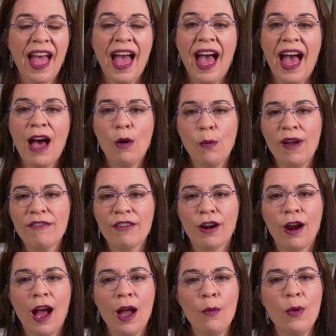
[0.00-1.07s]

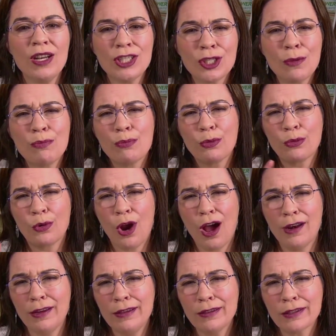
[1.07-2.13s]
However, I want to
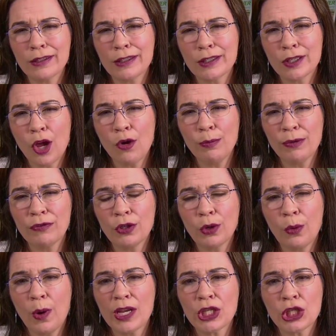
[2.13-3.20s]
broaden the scope of the
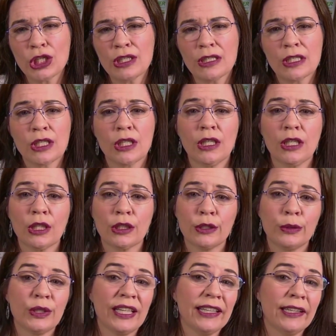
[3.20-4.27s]
question to include